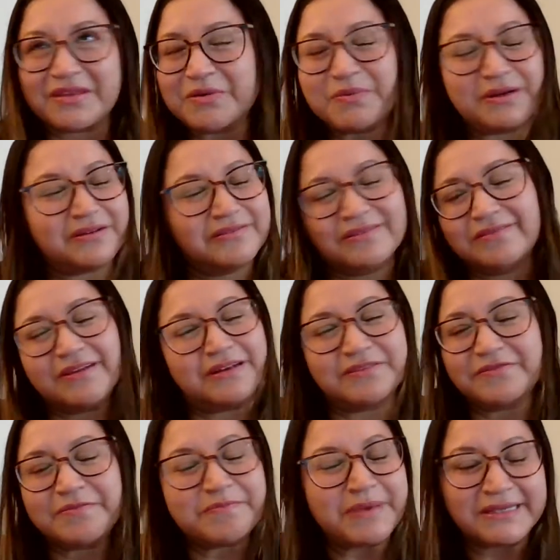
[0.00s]
One
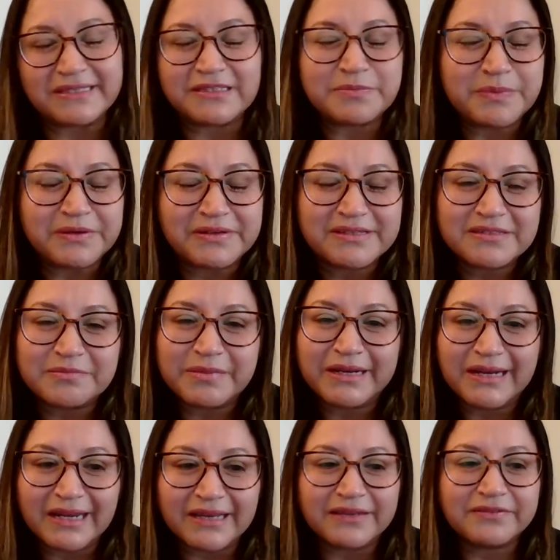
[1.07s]
of the best experience of my
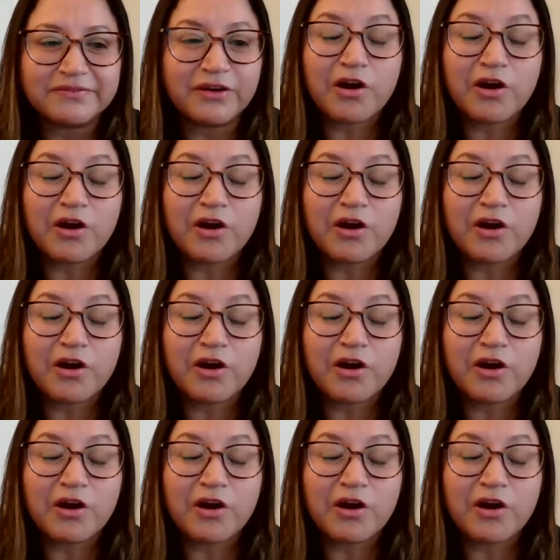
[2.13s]
life,